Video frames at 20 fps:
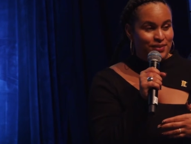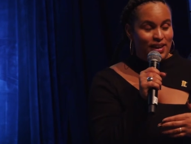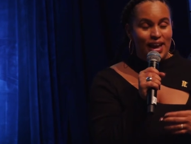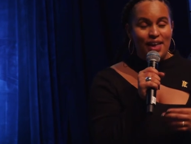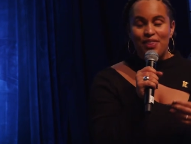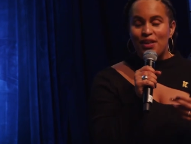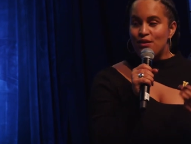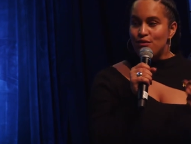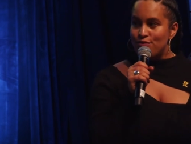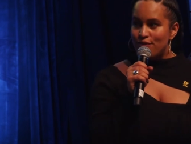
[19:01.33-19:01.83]
And
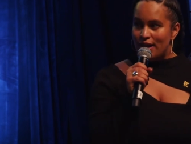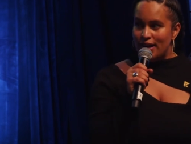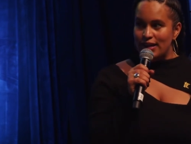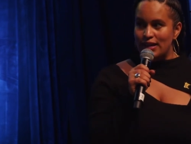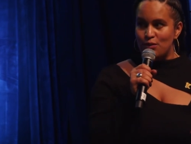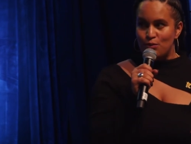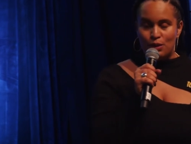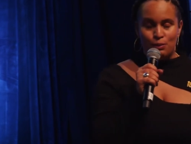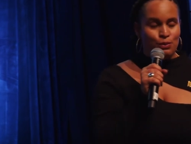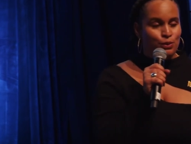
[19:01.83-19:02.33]
then finding
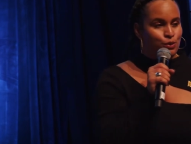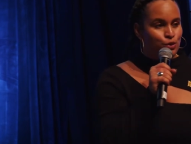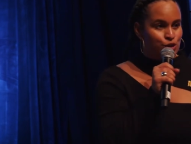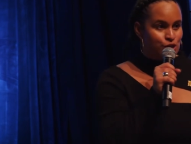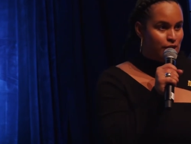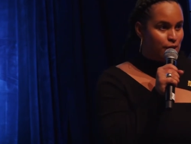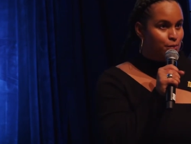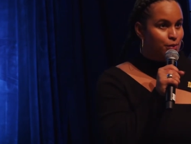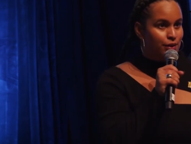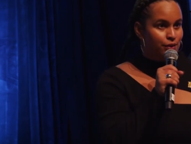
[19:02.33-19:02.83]
people who
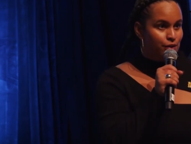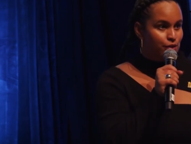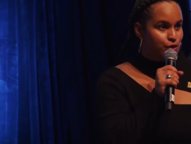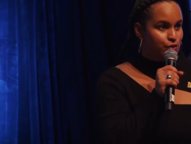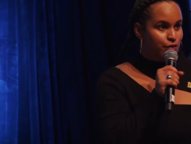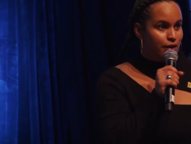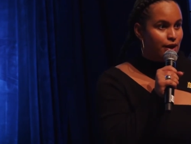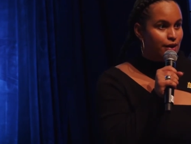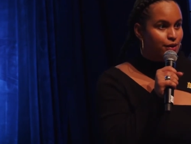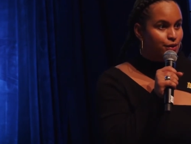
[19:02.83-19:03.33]
champion those
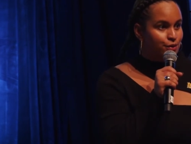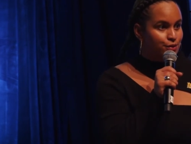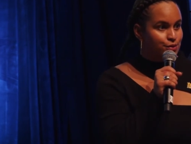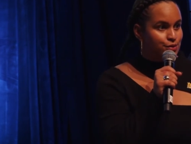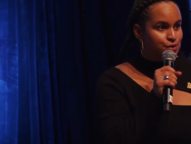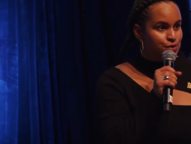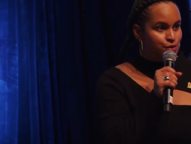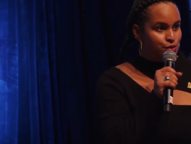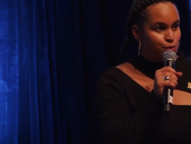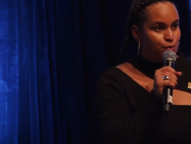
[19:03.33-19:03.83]
values.
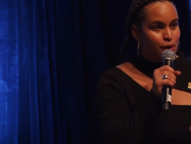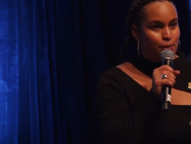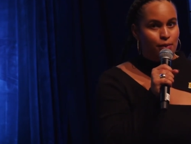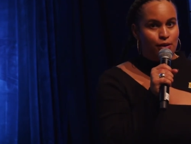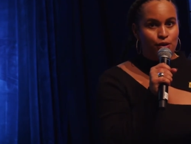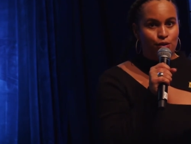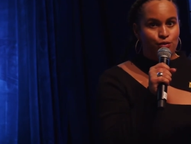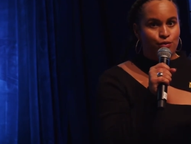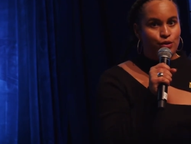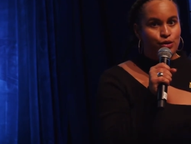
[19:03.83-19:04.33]
So maybe
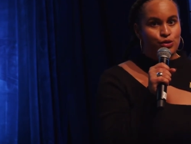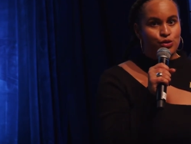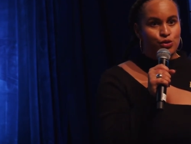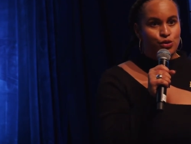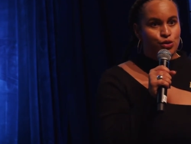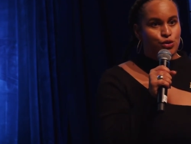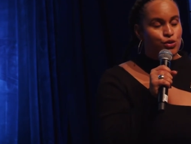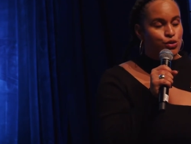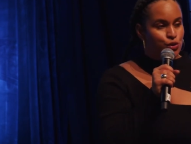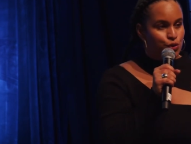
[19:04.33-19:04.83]
your
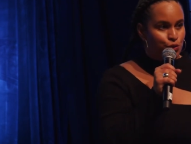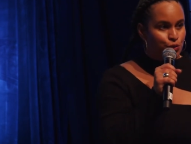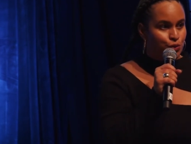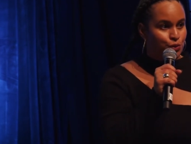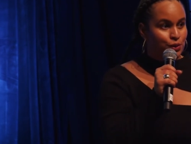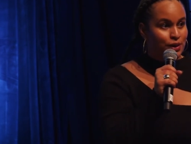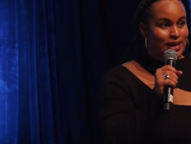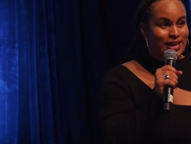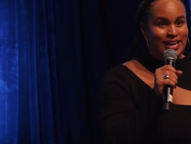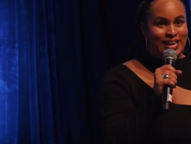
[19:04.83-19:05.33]
first
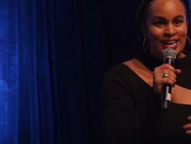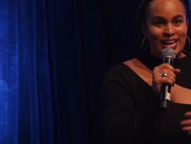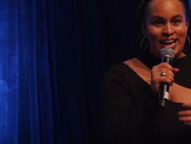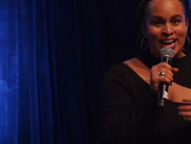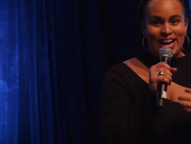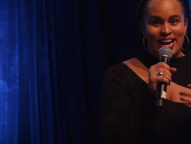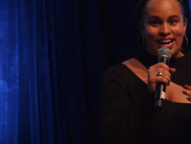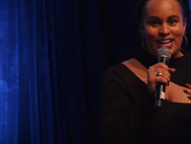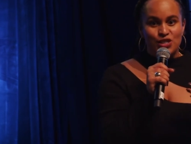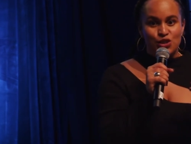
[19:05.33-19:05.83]
two
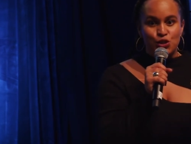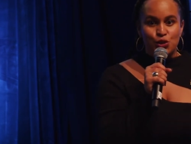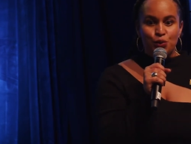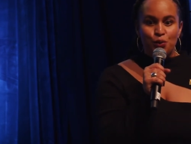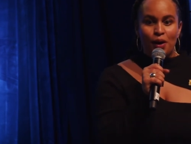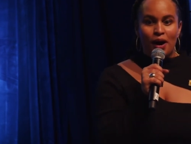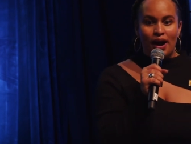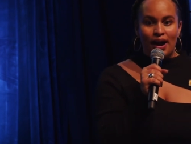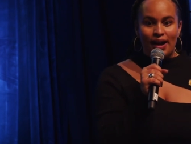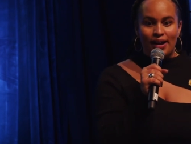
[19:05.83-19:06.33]

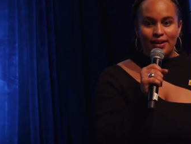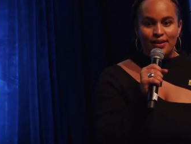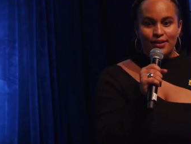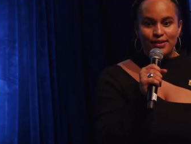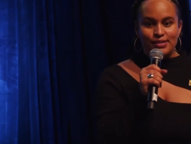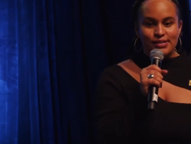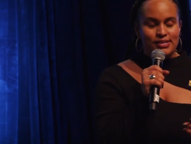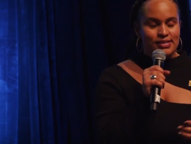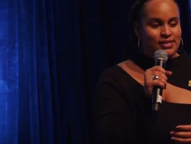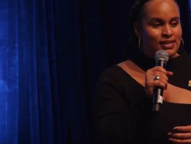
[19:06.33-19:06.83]

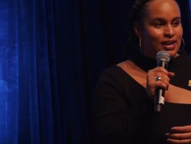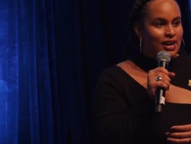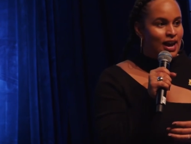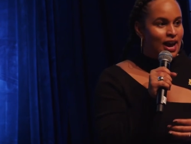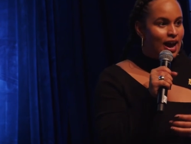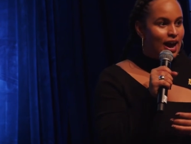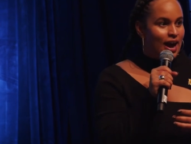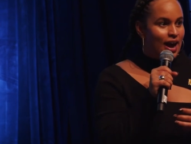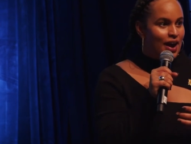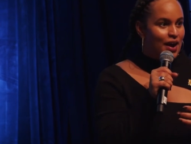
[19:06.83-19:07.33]
hires
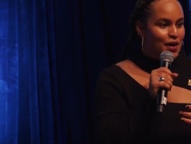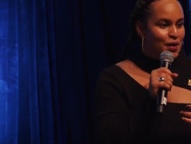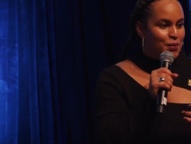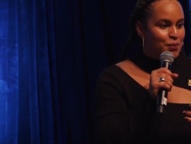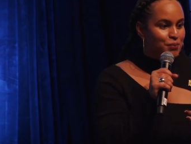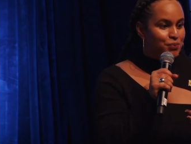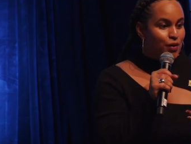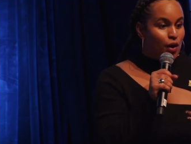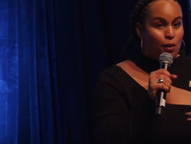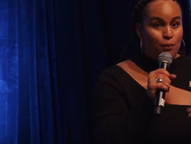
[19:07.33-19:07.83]

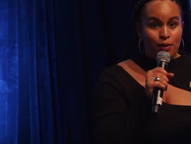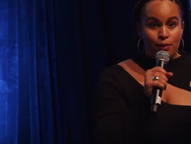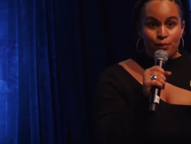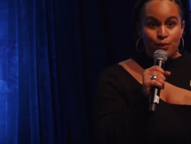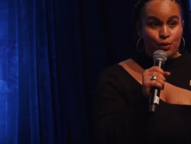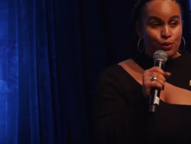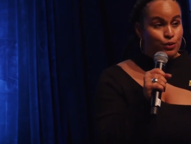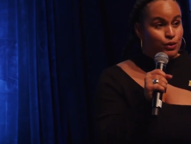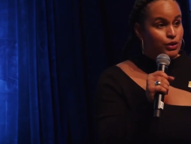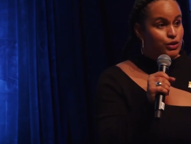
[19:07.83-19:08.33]
are people
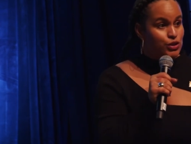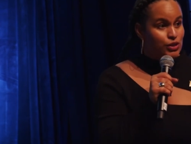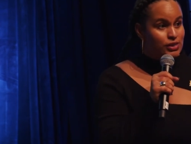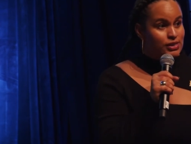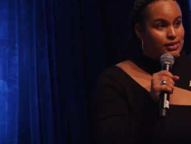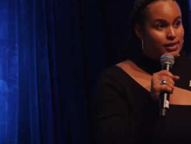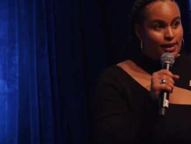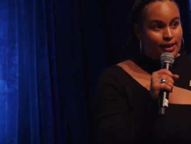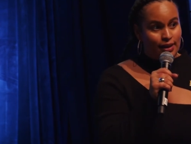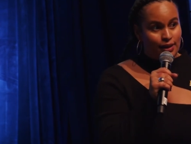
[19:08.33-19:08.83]
who look just
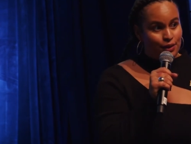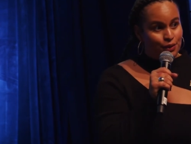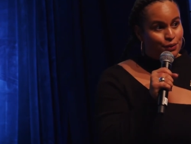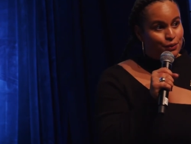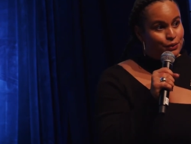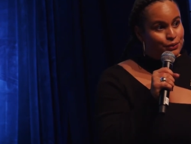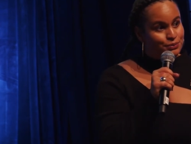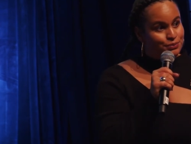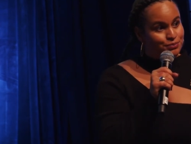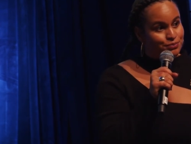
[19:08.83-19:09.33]
like you.
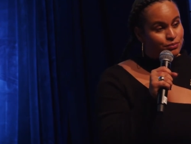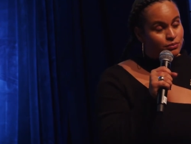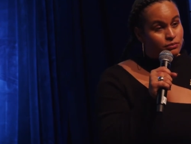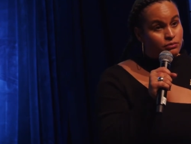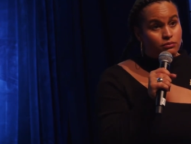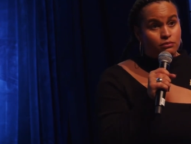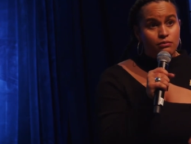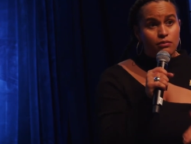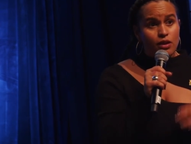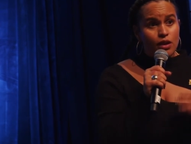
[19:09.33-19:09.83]

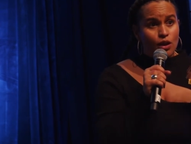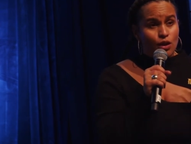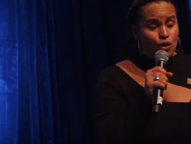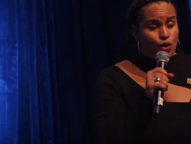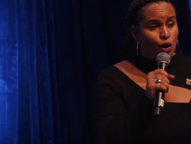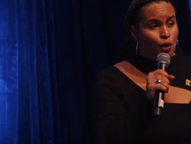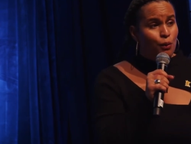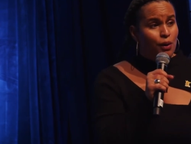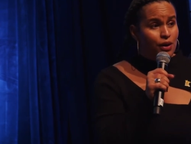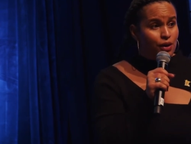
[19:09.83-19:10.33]

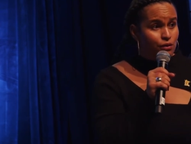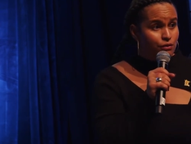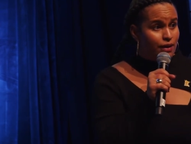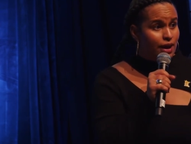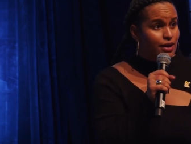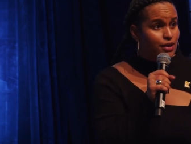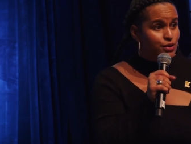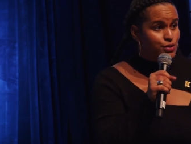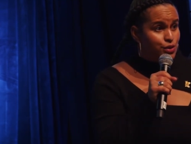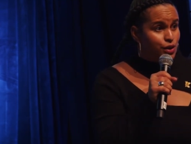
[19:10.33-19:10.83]
Know what your
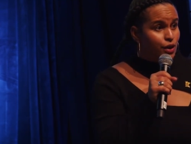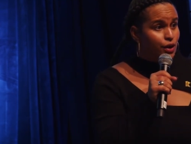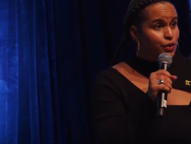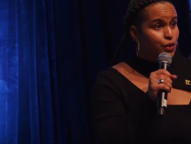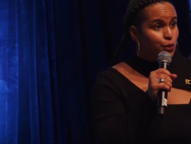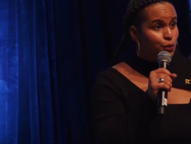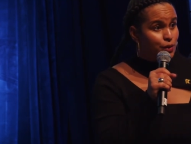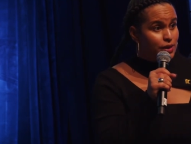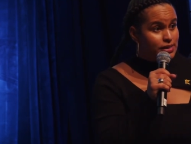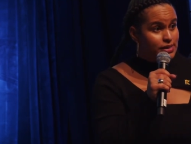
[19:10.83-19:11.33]
values are and the
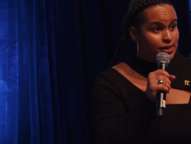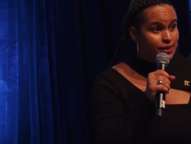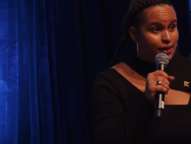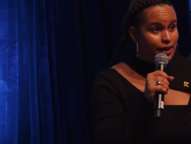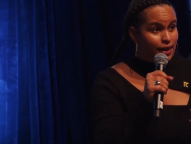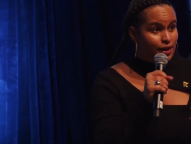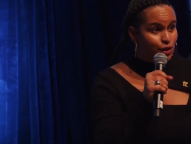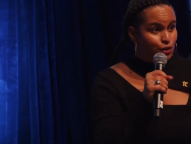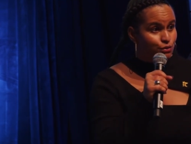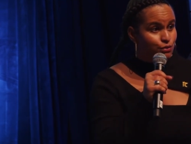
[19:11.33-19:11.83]
reason
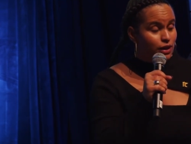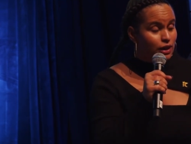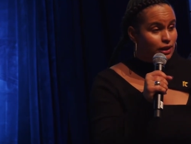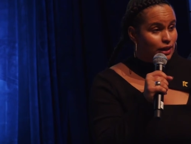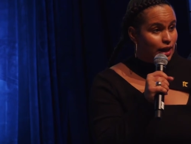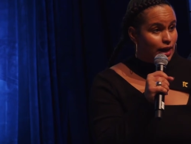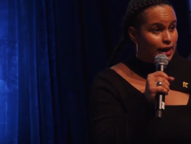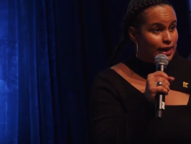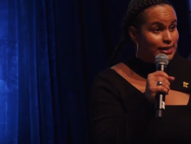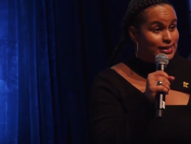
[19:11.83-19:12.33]
that you've
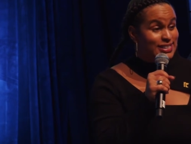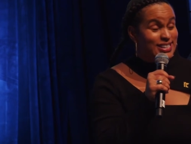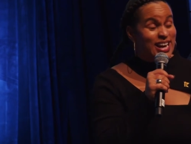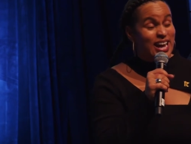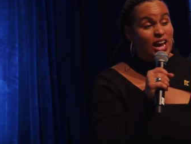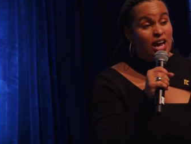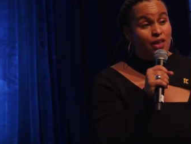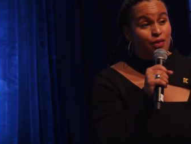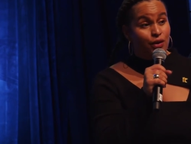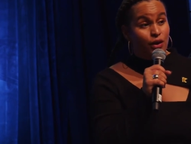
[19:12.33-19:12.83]
aligned
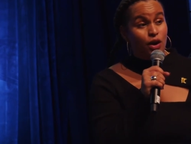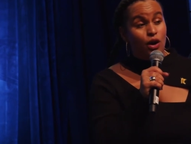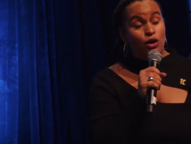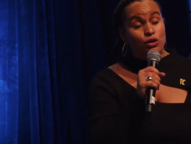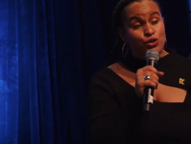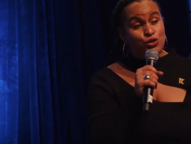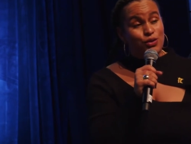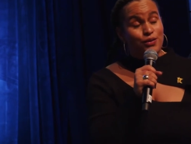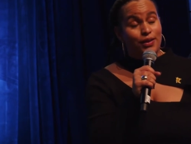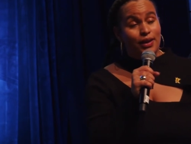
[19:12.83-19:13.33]
the
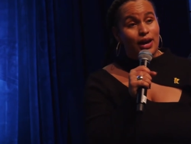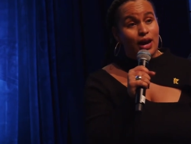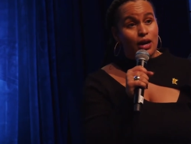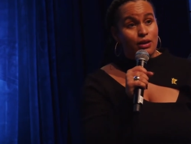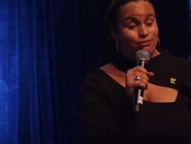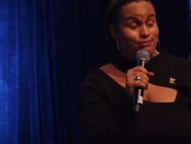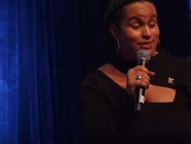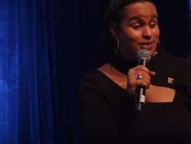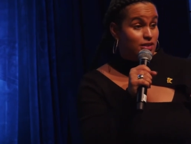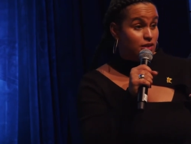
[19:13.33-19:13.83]
culture and
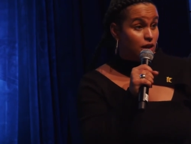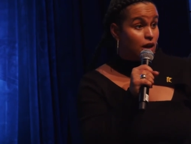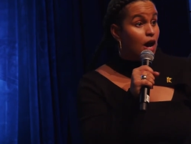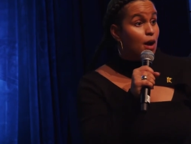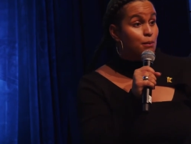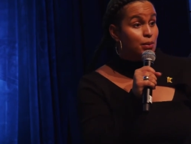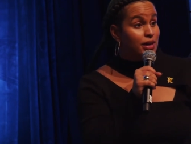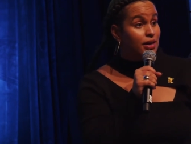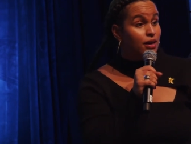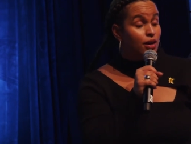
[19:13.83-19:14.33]
the
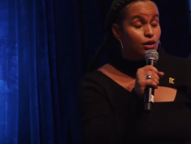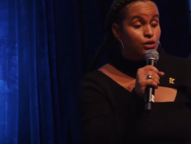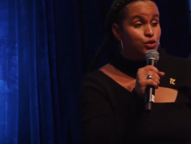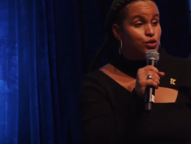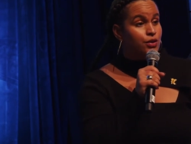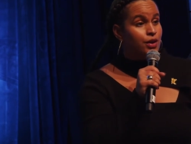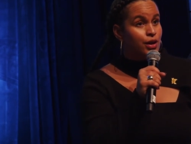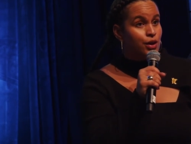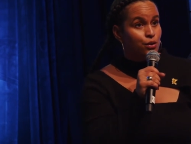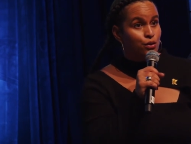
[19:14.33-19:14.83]
company culture
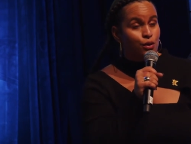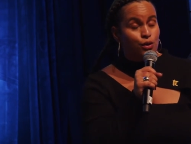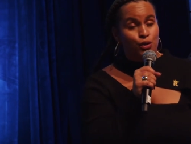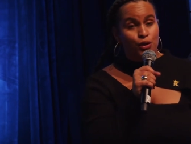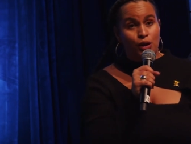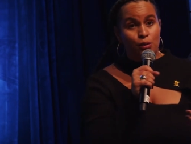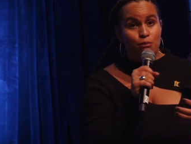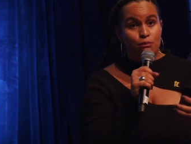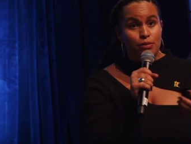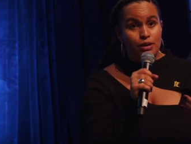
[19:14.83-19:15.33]
that you
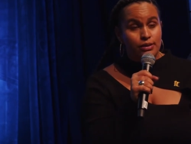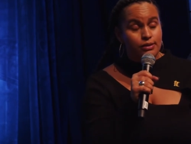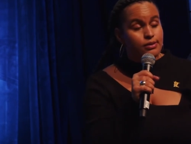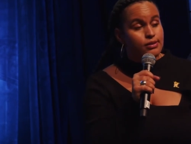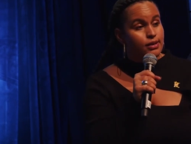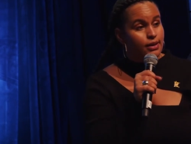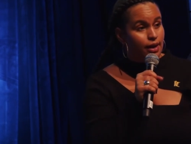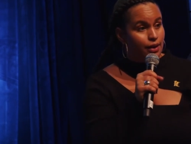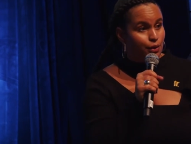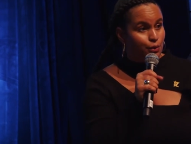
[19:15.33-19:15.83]
can build
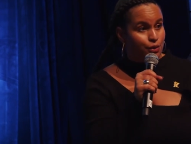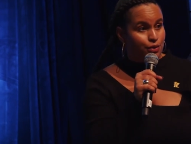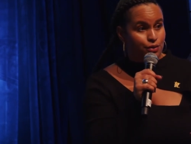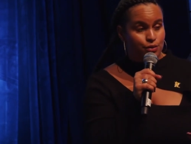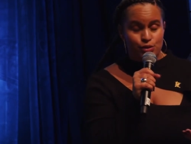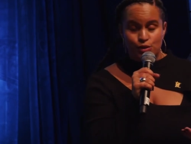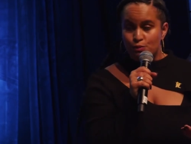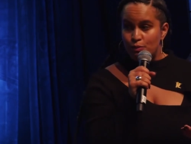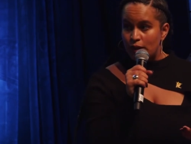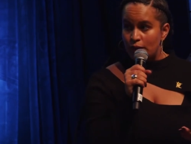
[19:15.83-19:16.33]
together with
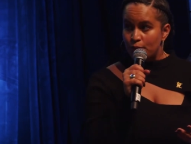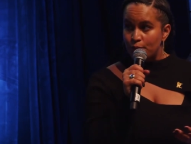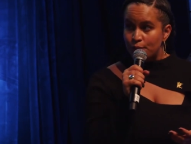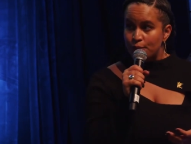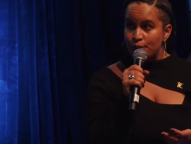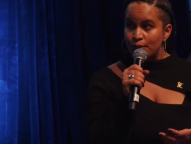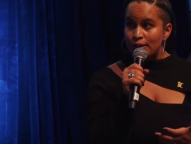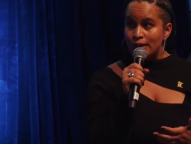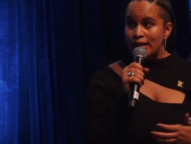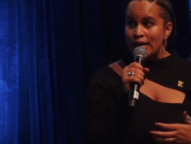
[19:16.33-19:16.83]
those
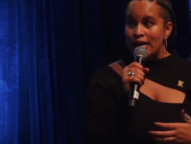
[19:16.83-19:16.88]
people.